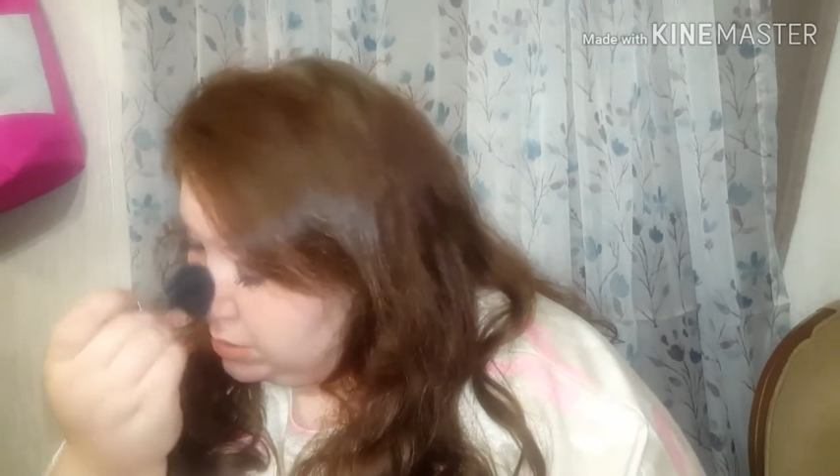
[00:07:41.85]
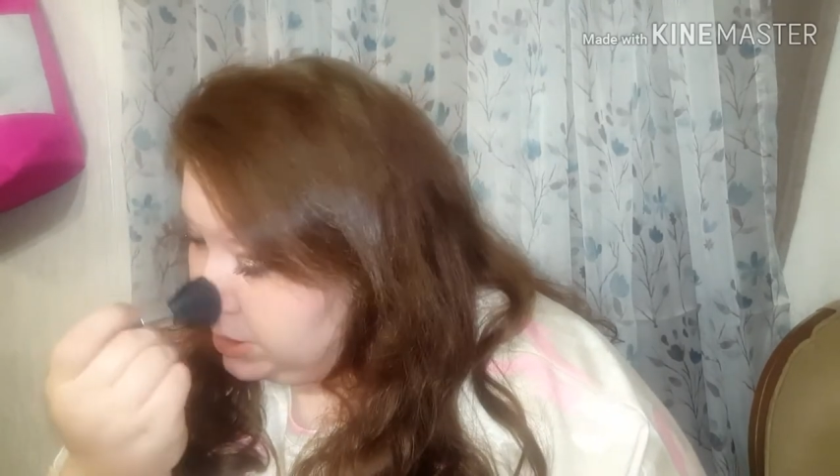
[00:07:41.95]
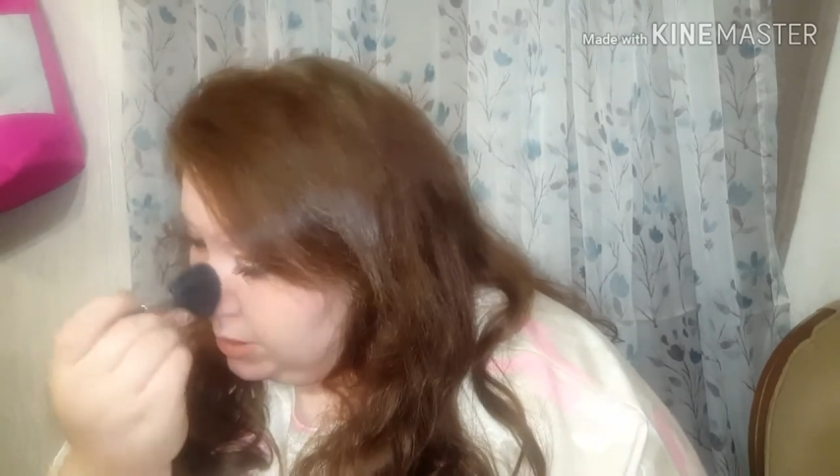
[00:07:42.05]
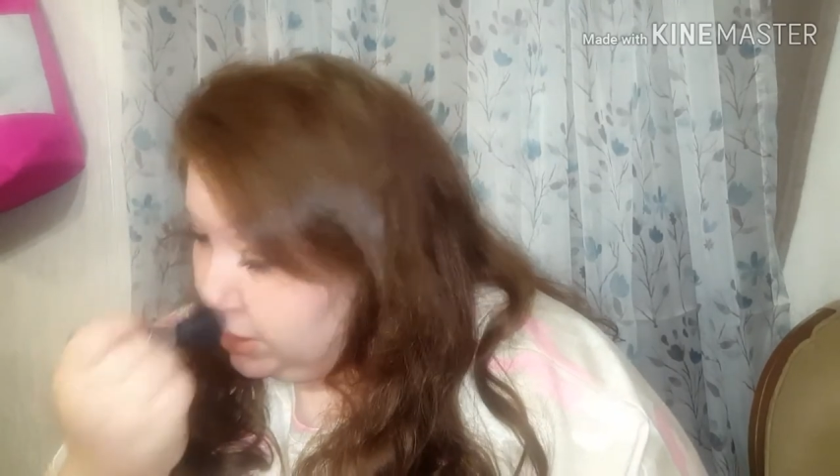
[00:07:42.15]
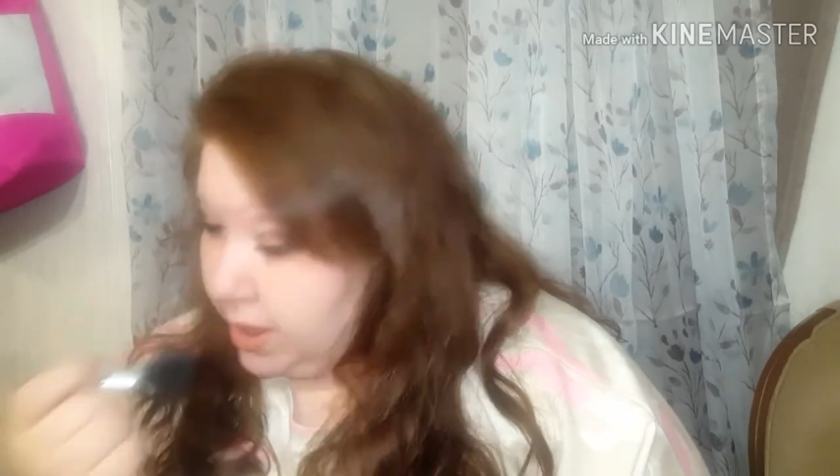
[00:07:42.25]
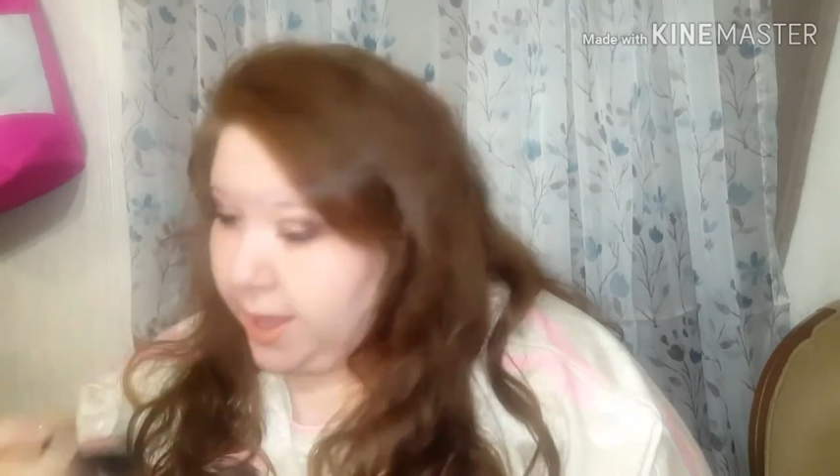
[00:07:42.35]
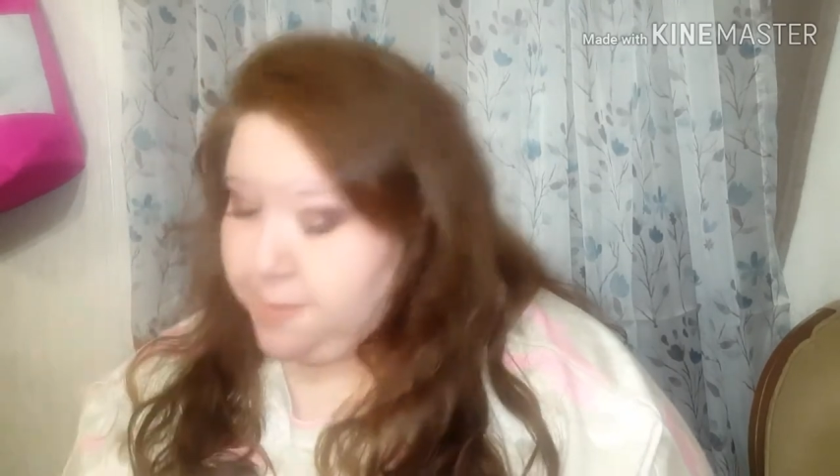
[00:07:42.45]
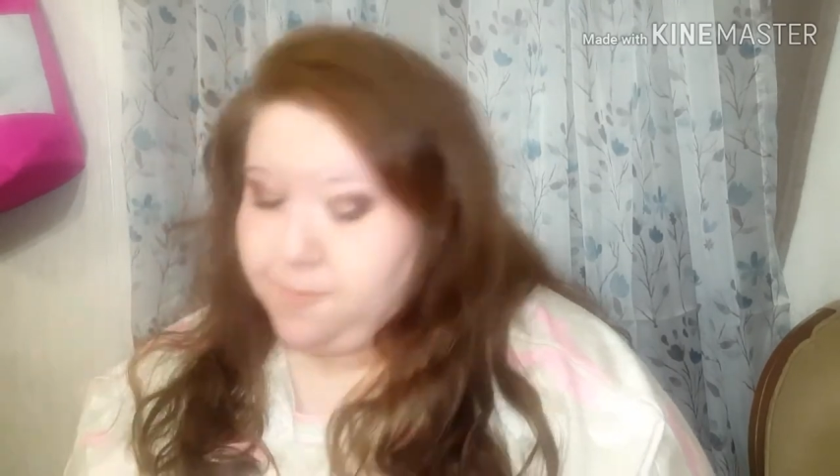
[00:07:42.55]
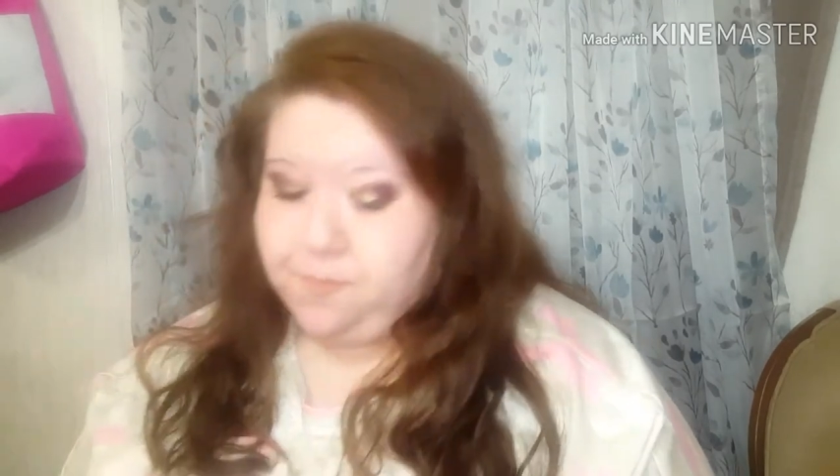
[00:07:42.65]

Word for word: tell that.